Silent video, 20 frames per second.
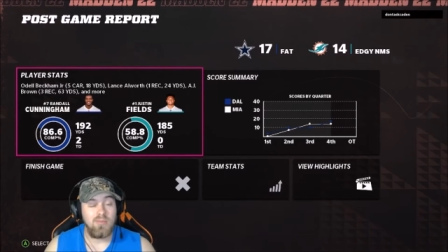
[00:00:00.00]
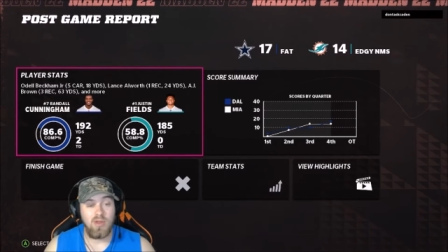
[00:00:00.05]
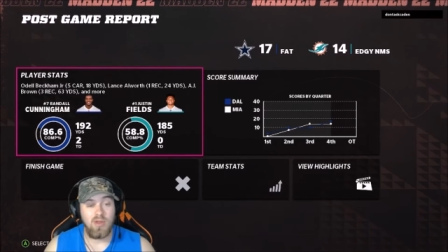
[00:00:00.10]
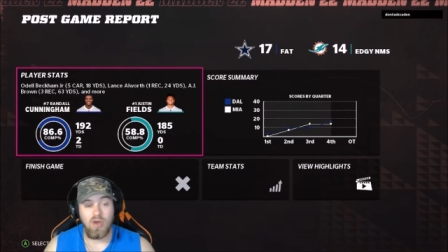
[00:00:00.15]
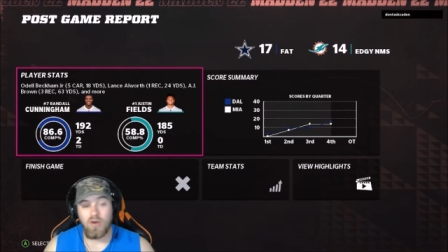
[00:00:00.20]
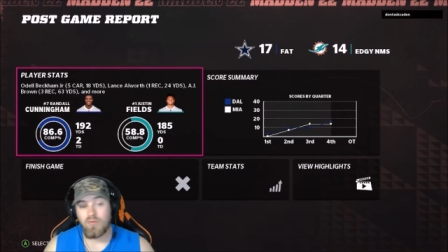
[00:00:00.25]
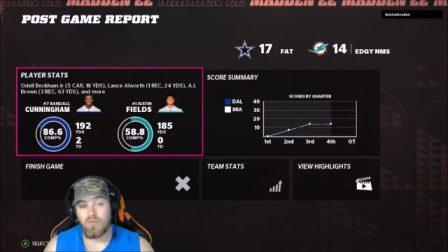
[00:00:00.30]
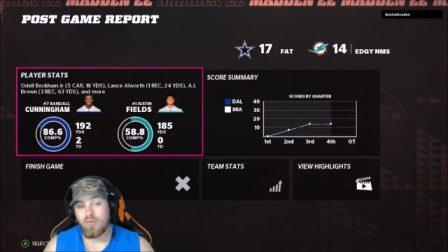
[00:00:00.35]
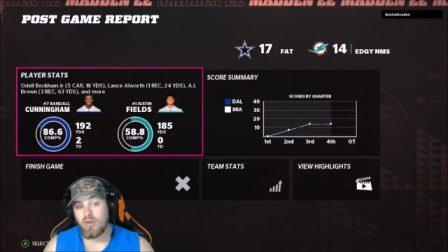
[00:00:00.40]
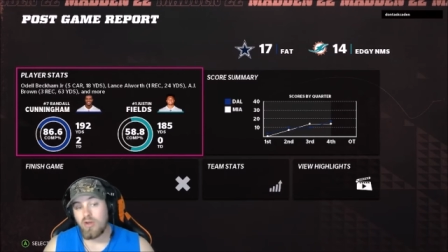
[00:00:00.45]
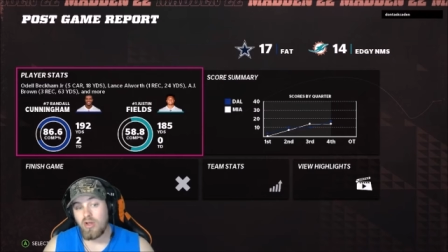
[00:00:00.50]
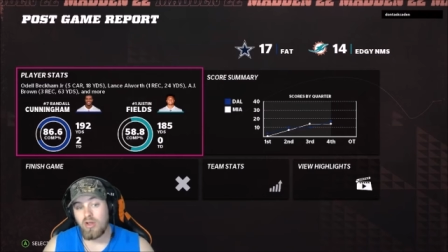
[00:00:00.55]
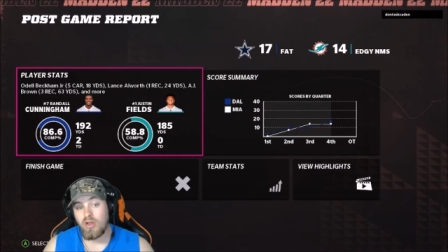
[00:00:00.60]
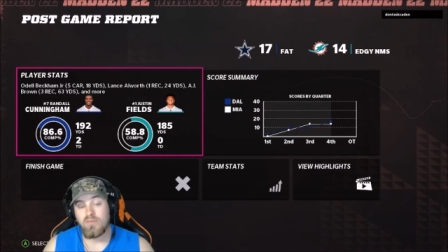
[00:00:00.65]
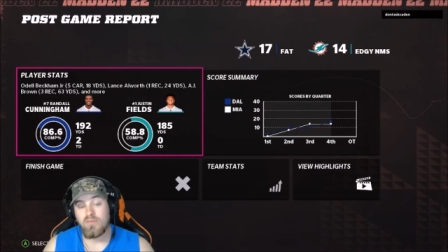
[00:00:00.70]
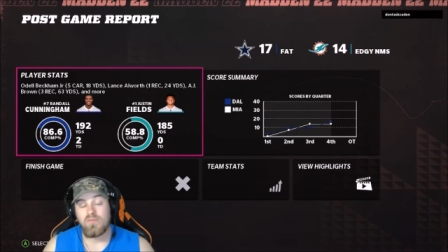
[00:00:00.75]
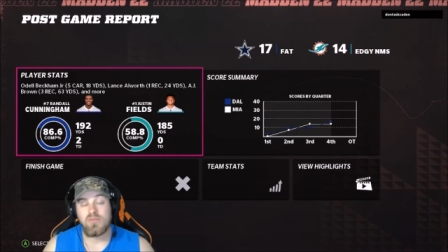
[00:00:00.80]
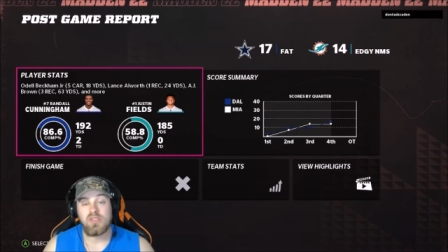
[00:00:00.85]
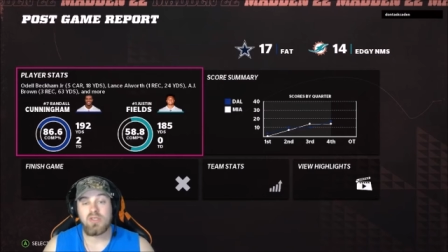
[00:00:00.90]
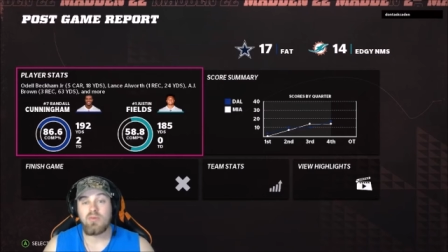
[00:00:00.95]
But
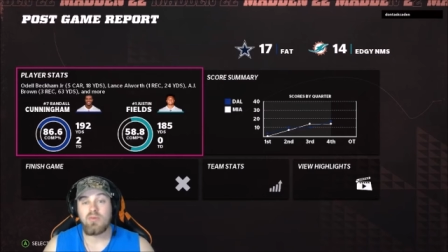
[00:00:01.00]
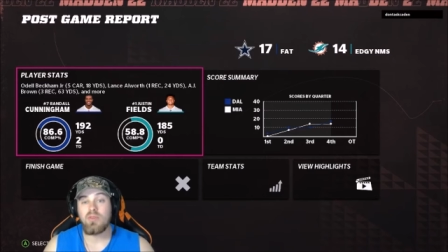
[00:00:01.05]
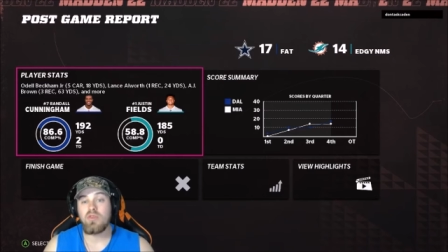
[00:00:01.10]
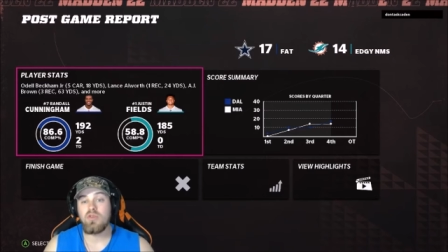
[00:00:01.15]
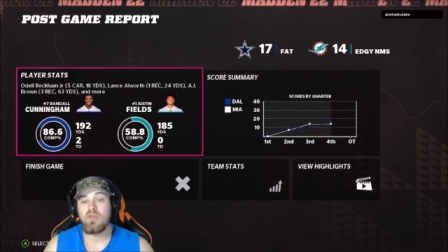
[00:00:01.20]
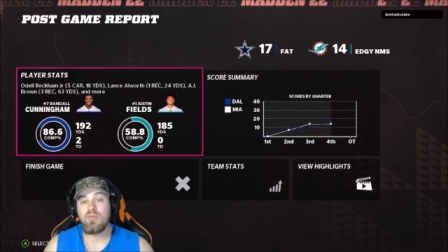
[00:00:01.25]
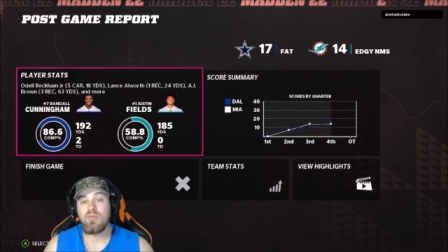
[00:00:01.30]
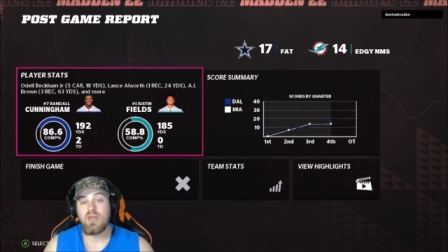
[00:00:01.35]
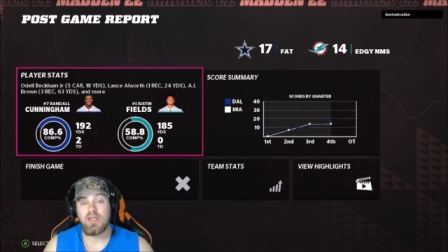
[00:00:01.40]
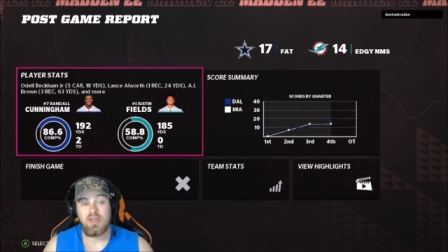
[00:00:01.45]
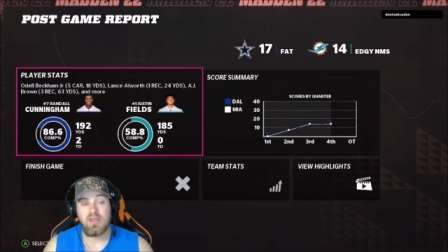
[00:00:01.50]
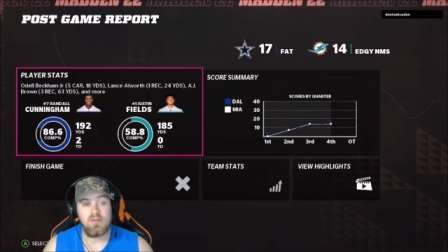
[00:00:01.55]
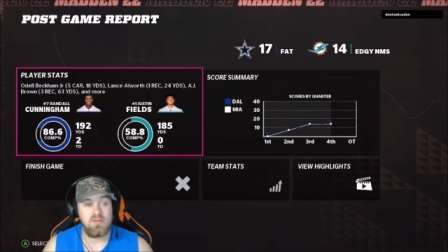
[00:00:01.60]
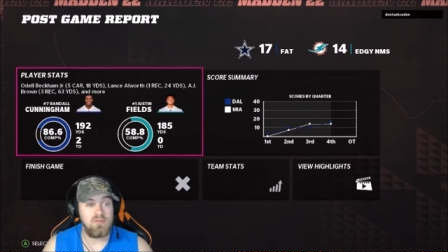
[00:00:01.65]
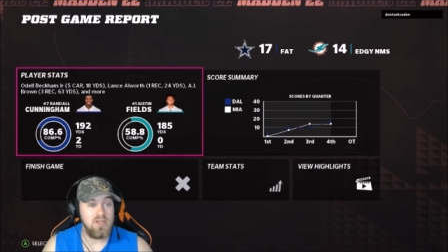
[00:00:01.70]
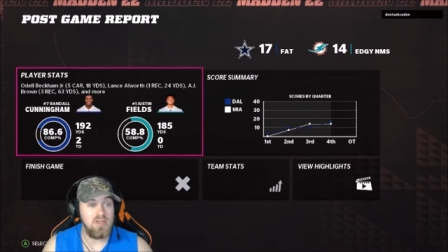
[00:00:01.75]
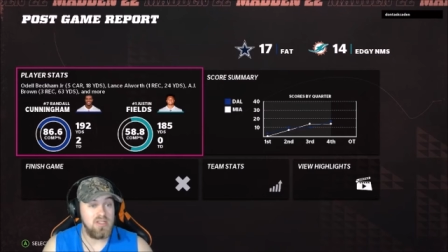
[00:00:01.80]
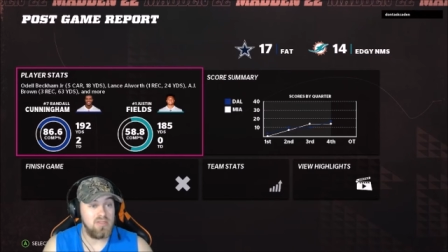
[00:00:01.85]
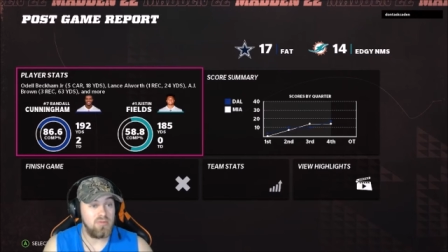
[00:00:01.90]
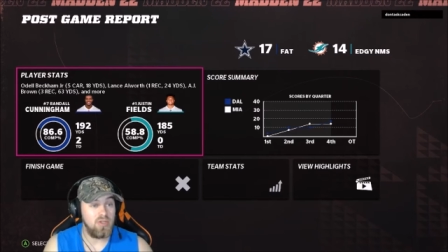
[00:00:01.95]
overall, some of the new
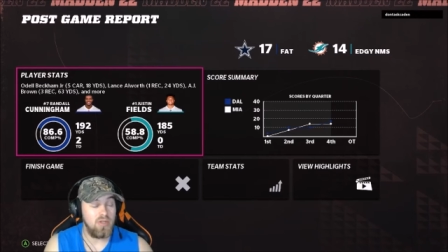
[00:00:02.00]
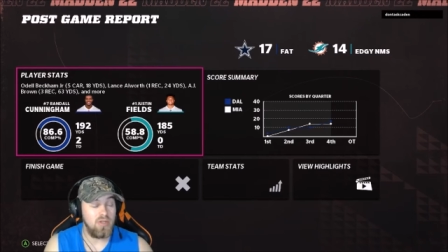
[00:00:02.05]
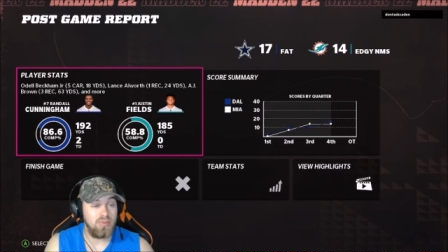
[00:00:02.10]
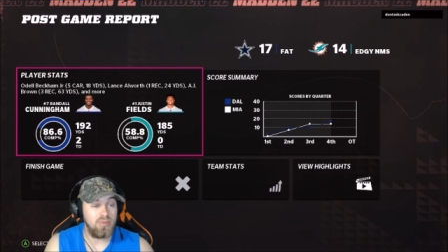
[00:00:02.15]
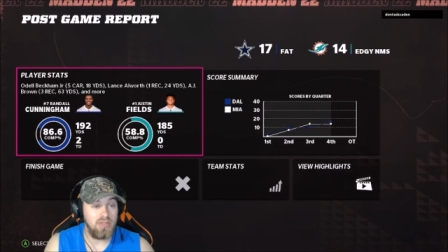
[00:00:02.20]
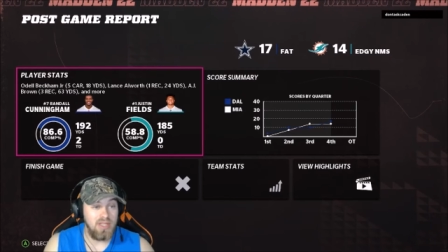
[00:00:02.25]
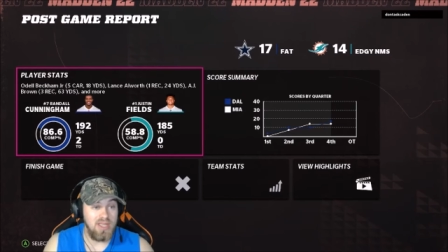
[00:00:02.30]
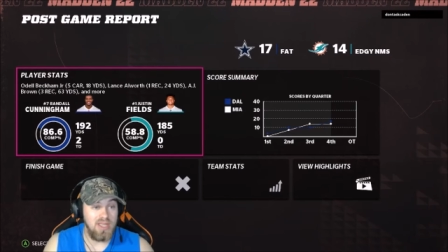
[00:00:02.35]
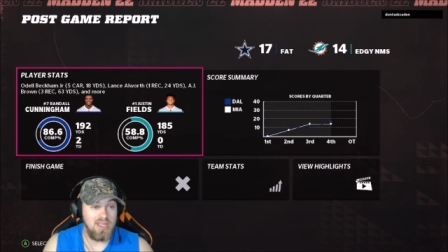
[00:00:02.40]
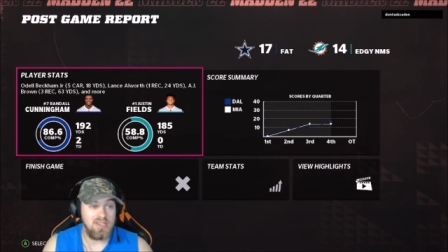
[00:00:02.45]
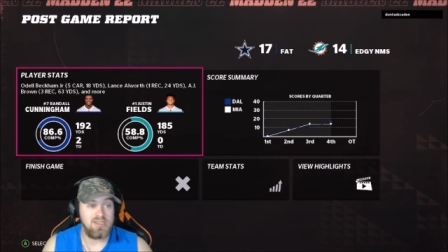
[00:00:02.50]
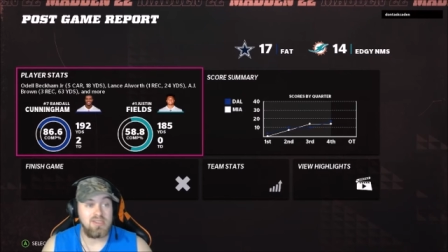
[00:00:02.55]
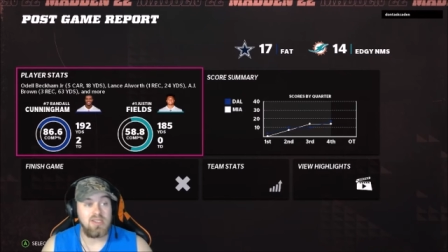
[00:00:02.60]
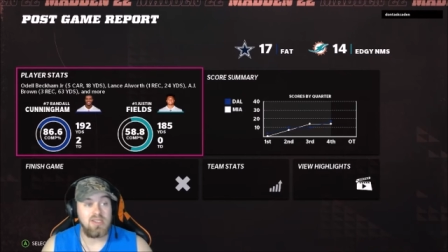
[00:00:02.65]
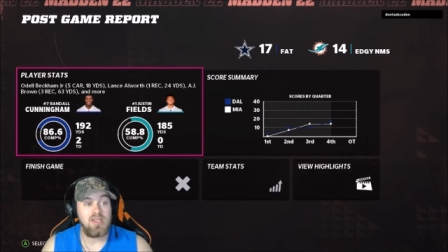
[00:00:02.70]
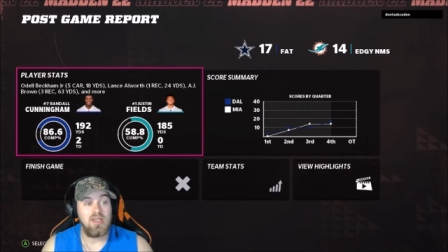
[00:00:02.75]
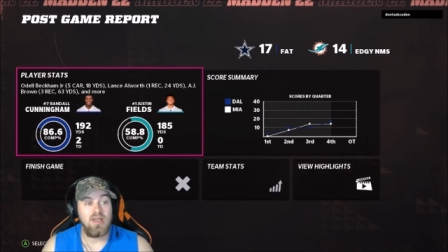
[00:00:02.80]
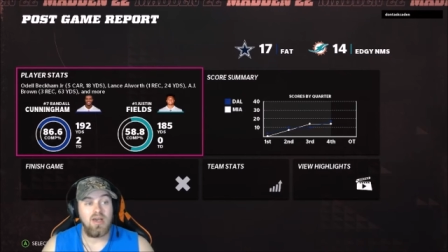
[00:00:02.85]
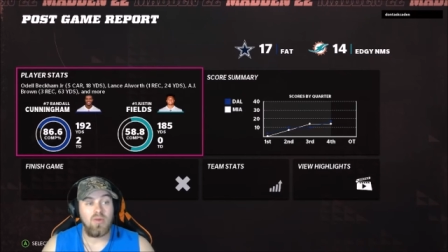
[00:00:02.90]
pickups made some good plays.